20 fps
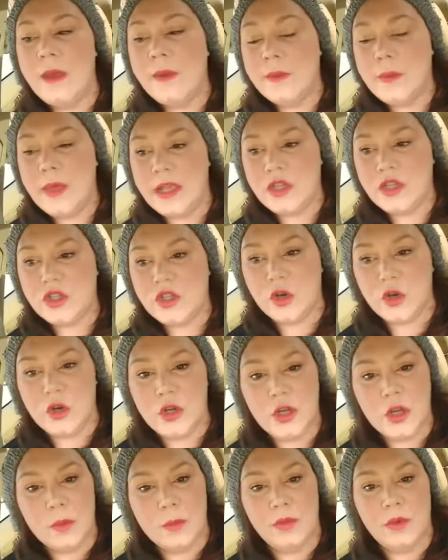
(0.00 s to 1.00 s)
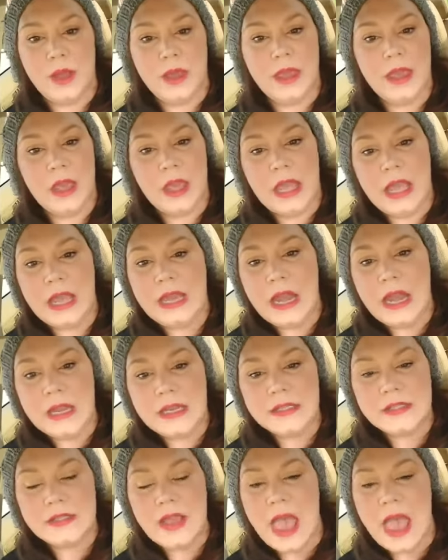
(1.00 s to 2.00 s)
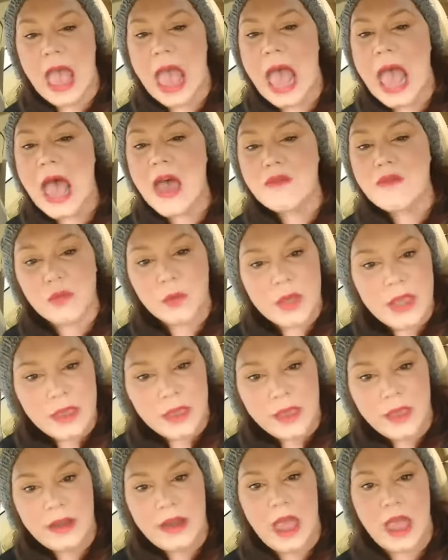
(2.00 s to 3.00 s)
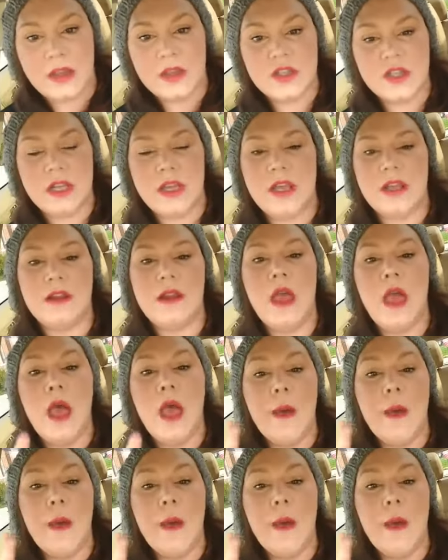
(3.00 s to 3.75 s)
Make sure you're bringing into every connection